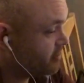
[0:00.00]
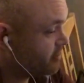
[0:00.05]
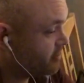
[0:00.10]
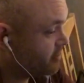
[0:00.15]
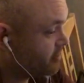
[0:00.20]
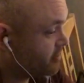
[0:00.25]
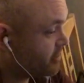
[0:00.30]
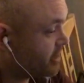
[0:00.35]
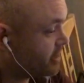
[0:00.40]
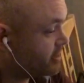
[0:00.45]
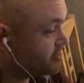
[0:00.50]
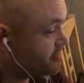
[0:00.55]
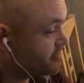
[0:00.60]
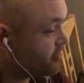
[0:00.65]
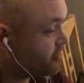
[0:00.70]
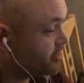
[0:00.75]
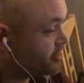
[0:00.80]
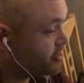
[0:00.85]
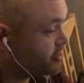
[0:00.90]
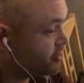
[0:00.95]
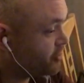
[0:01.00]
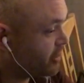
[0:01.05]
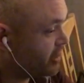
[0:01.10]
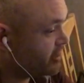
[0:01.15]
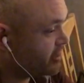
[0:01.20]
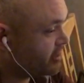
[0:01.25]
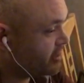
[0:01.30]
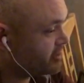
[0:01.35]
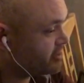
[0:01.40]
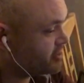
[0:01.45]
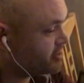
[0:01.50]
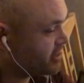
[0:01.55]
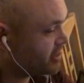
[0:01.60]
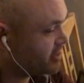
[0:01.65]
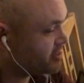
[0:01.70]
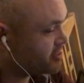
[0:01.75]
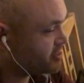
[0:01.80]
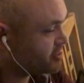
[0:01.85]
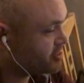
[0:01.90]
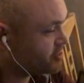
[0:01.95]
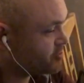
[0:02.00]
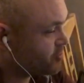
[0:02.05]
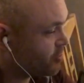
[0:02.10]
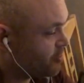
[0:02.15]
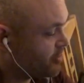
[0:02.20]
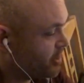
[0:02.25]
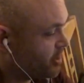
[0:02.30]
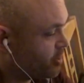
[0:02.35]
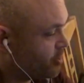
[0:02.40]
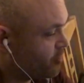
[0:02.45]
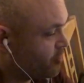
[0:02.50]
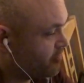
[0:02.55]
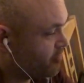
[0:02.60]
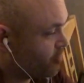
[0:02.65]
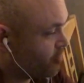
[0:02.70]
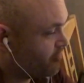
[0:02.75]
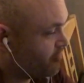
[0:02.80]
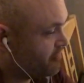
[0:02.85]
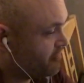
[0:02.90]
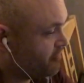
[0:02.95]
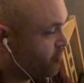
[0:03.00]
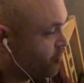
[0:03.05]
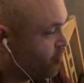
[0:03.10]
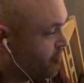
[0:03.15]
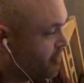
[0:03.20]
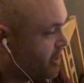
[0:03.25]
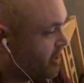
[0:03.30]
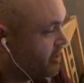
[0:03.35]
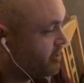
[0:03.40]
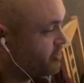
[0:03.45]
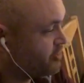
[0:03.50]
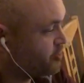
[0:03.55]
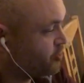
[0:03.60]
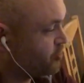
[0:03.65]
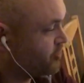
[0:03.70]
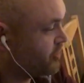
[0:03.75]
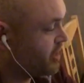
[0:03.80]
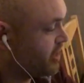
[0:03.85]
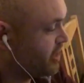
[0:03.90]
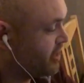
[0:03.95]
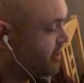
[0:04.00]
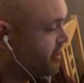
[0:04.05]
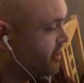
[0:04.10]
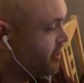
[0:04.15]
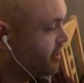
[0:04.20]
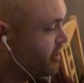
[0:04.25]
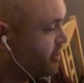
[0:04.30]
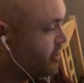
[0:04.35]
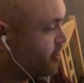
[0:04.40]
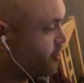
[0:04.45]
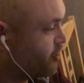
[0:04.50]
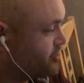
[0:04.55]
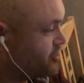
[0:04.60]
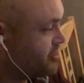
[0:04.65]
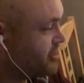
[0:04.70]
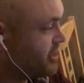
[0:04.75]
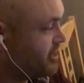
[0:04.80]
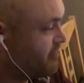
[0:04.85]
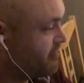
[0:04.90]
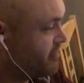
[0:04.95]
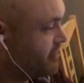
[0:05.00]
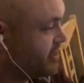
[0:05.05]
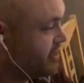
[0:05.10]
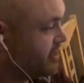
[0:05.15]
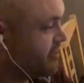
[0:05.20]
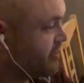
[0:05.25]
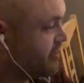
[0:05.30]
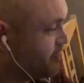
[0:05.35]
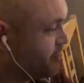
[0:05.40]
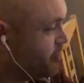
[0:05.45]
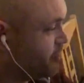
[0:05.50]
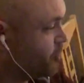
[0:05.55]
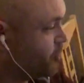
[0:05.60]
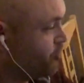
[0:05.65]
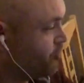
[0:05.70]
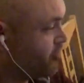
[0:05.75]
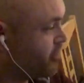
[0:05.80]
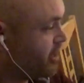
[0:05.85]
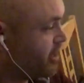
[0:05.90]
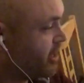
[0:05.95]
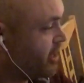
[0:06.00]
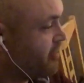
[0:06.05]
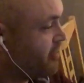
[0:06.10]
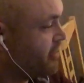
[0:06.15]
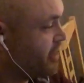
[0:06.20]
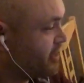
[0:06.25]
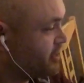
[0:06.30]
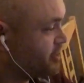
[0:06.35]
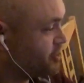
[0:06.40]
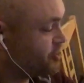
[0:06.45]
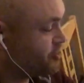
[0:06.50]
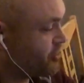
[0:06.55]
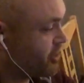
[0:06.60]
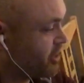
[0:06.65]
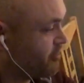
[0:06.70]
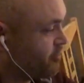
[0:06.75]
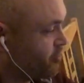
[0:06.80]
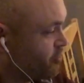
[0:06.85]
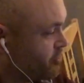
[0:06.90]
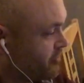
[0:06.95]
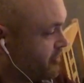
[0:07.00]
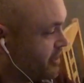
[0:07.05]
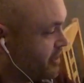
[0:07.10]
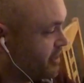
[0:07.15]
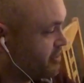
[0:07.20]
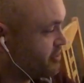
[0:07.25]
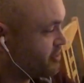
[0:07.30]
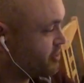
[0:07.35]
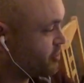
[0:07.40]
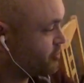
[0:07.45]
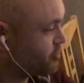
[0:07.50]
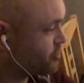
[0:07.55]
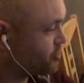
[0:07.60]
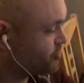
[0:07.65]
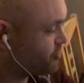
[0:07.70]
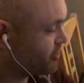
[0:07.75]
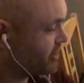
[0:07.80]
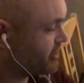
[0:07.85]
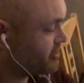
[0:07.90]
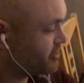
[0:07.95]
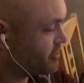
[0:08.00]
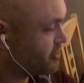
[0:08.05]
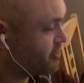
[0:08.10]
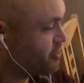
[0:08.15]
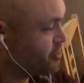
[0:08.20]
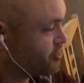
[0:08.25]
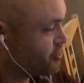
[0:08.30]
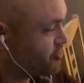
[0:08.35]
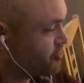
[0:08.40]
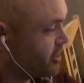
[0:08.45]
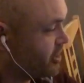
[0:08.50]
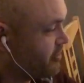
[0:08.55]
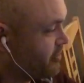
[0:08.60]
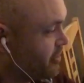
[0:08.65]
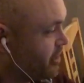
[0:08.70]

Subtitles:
That is very true. It's the swapping over of format, and do they go to DVD, then Blu-ray, and then stream, or do they just go straight to streaming?